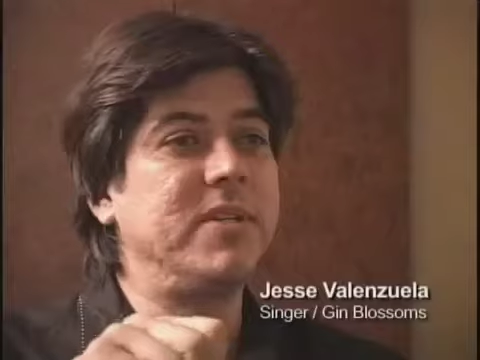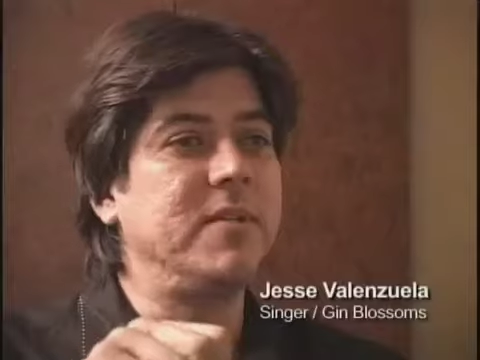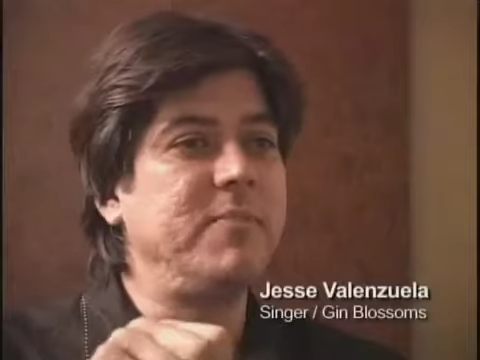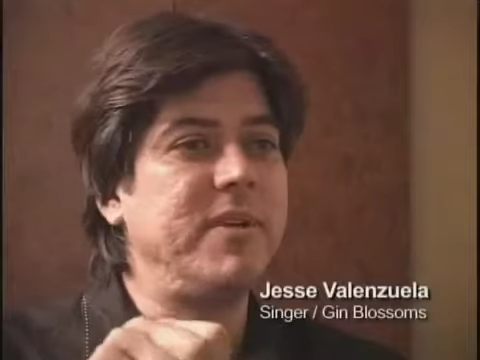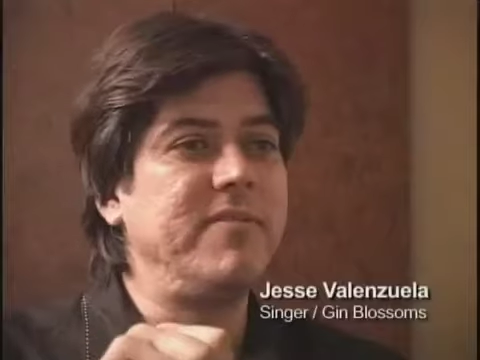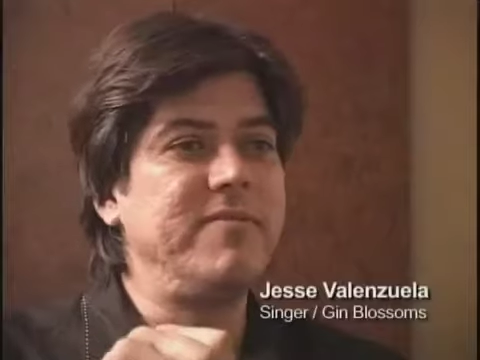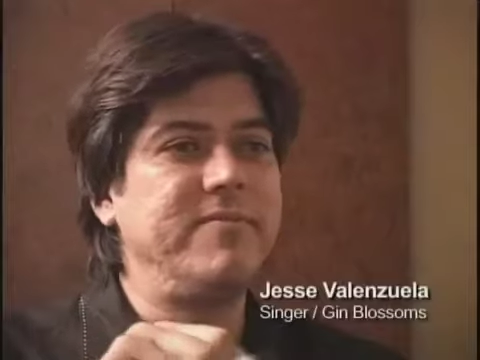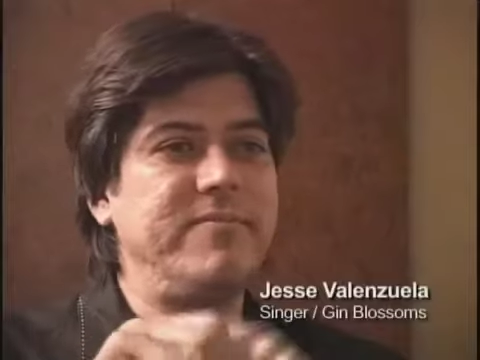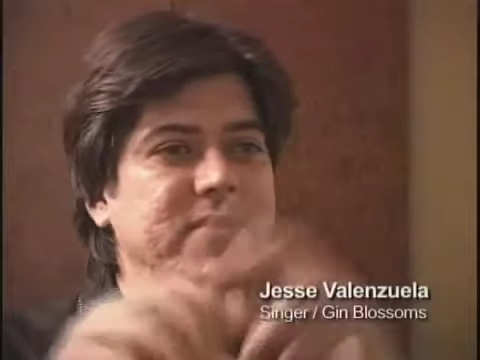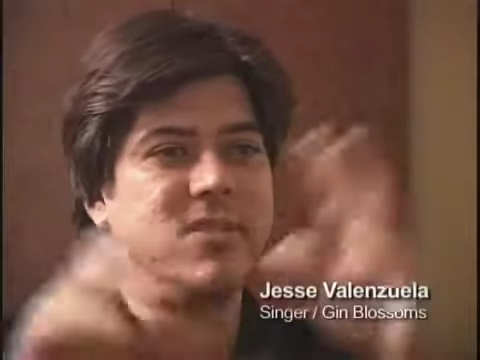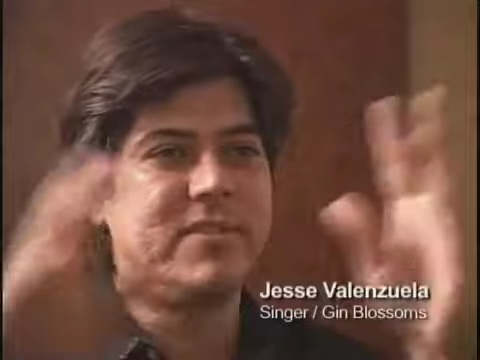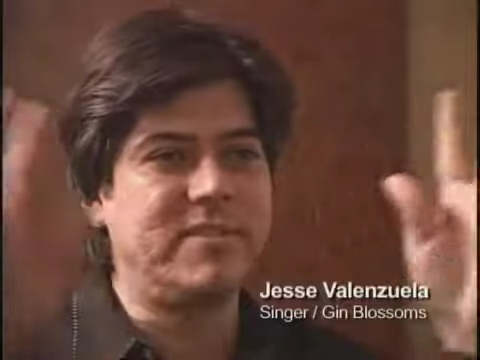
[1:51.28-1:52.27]
picked up by
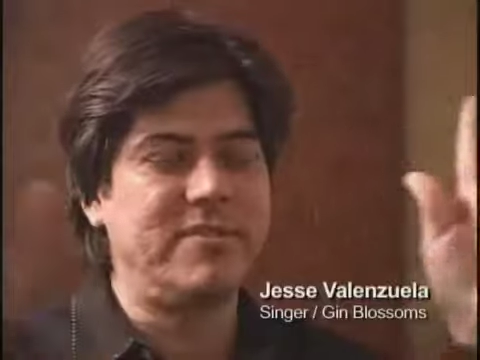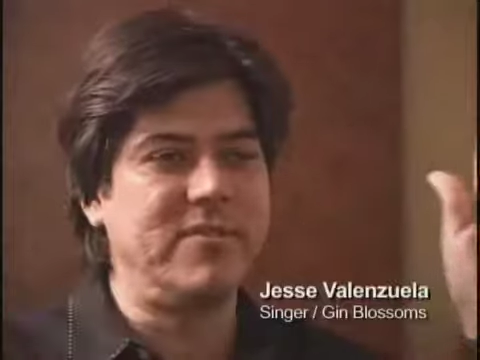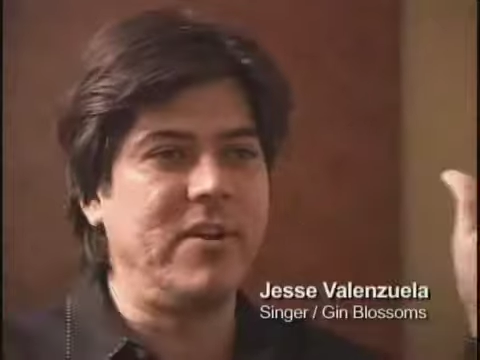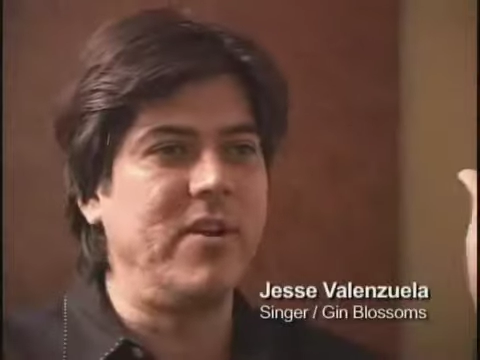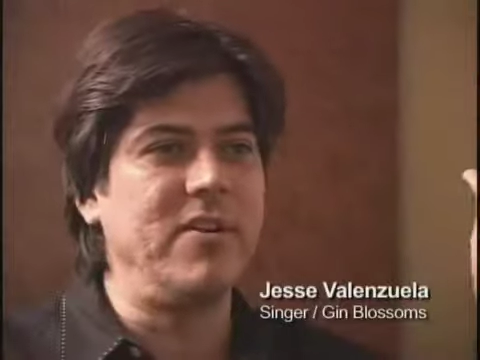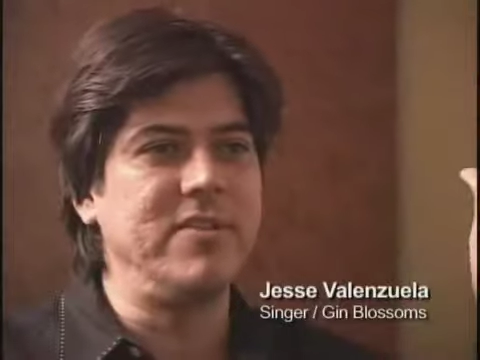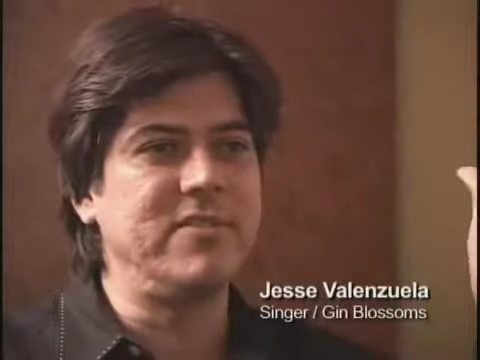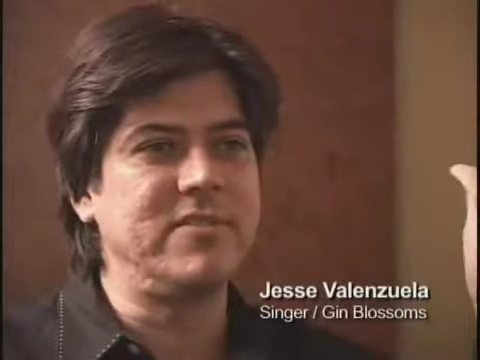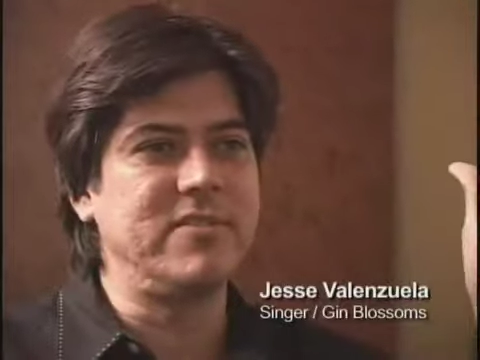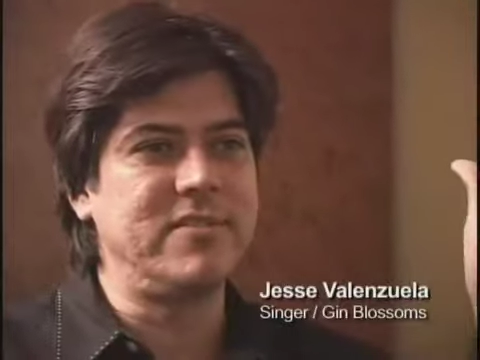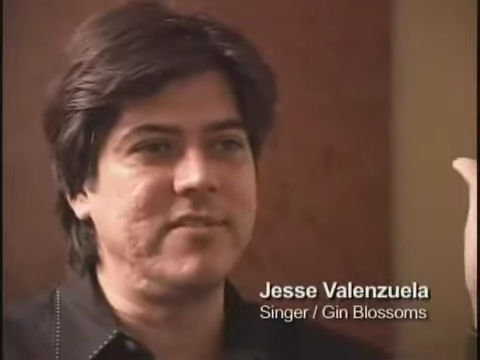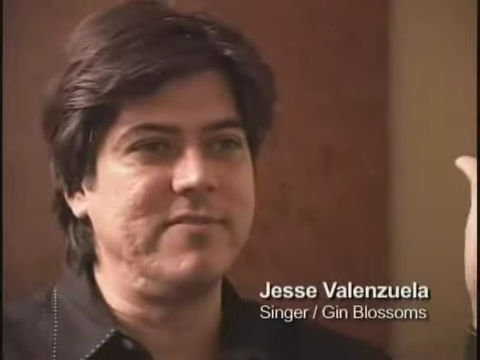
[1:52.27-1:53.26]
just
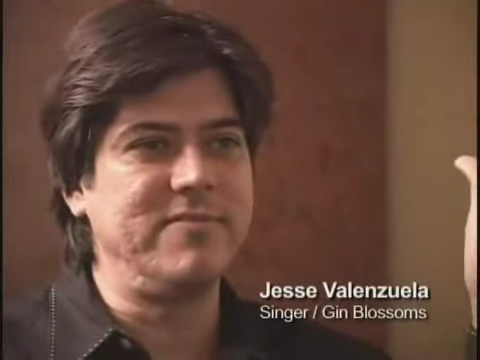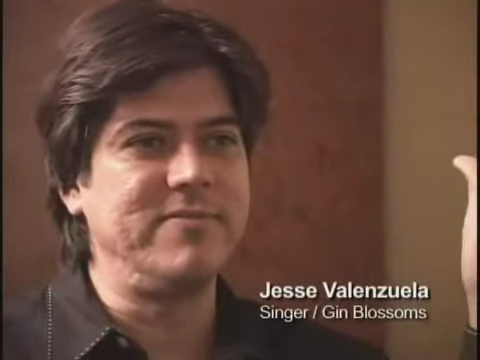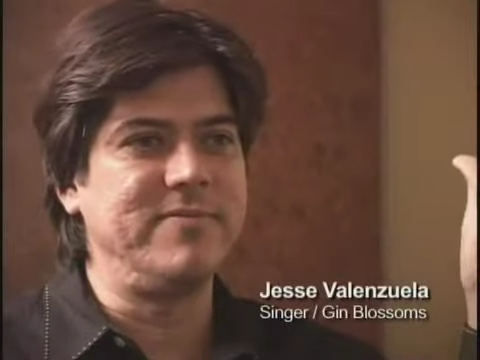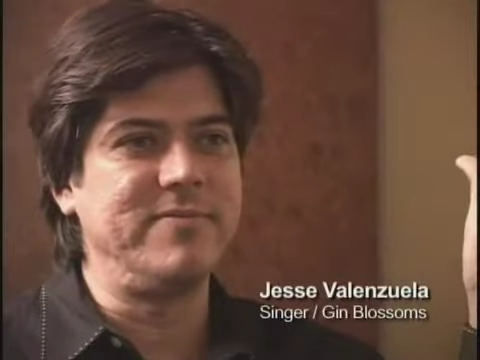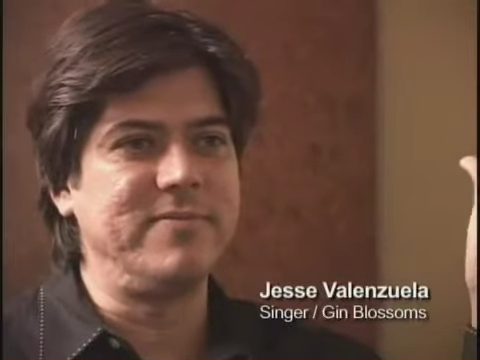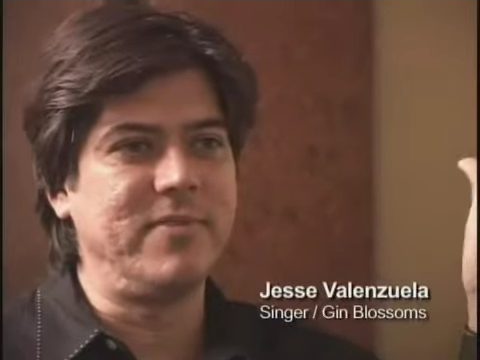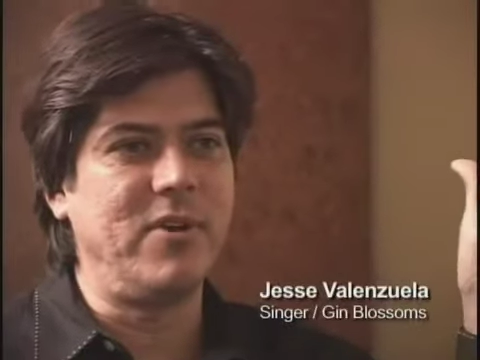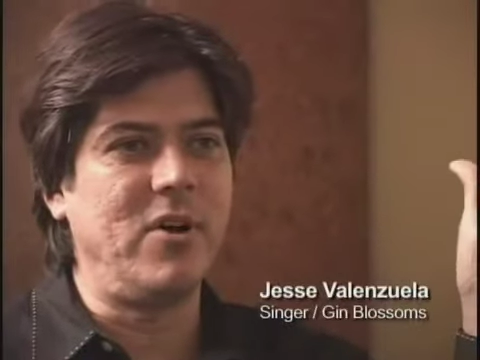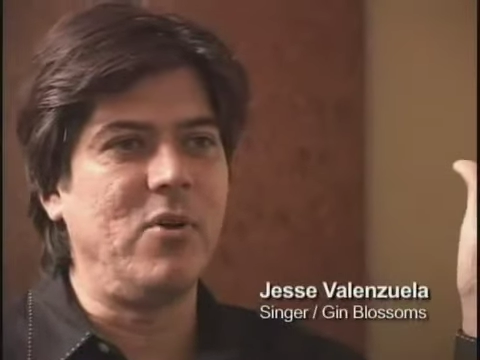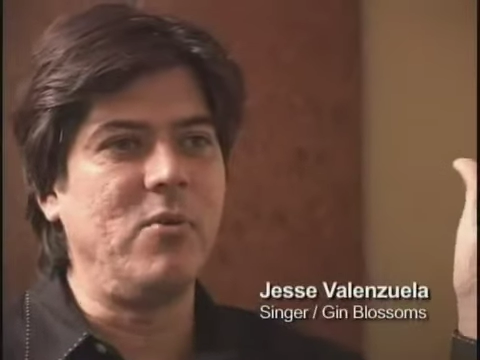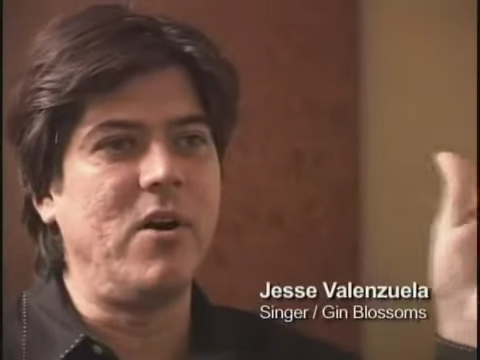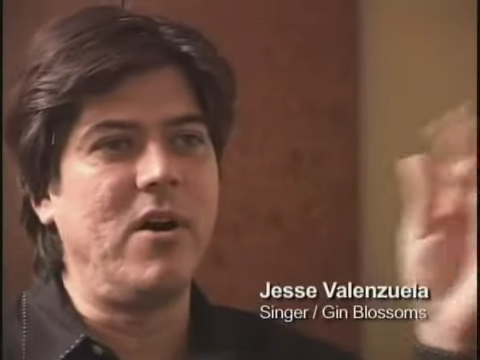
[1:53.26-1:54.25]
artists of
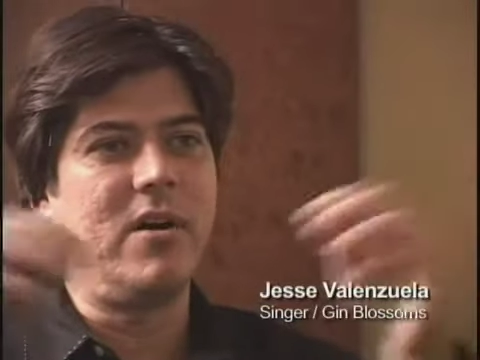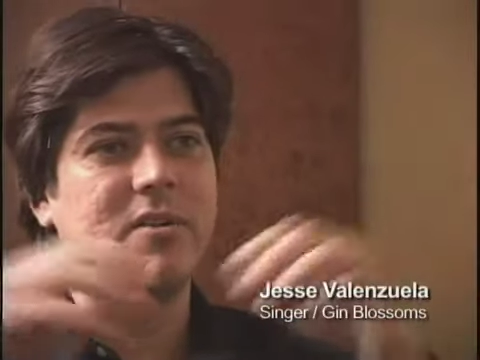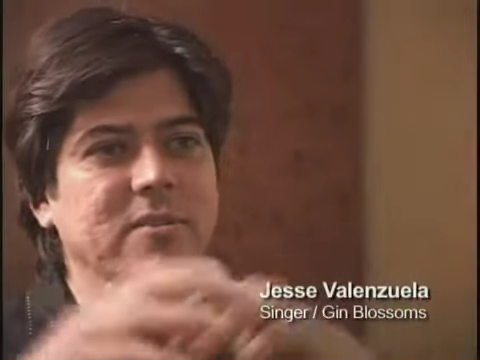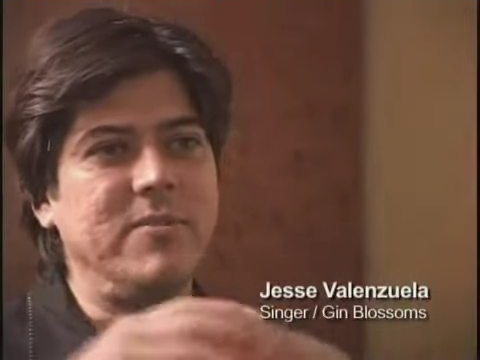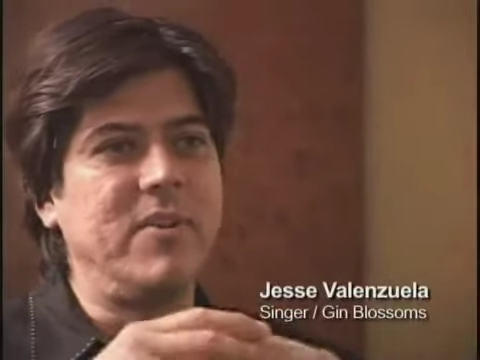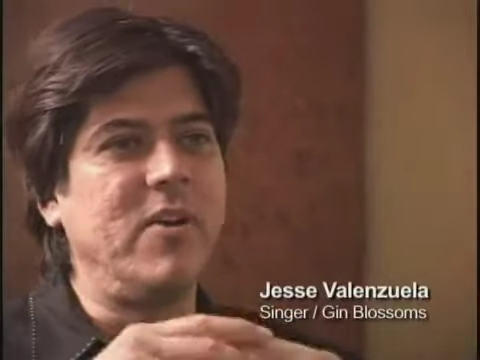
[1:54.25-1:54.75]
all walks. I